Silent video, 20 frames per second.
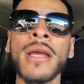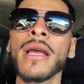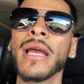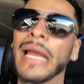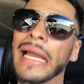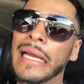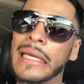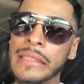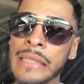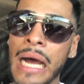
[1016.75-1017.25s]

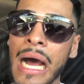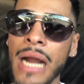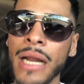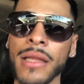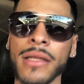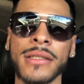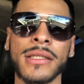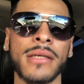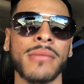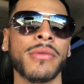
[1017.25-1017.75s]
It gets hot in
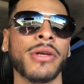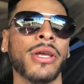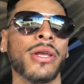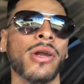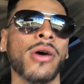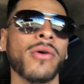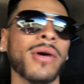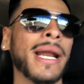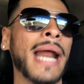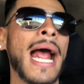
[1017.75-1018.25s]
the summer, you
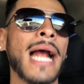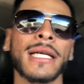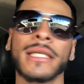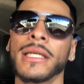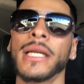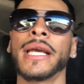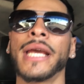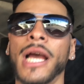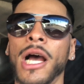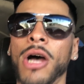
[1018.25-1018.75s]
know, it
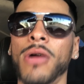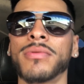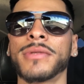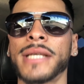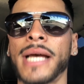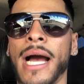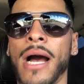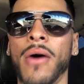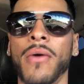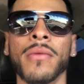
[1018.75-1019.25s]
actually helps
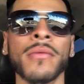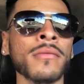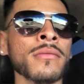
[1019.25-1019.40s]
out.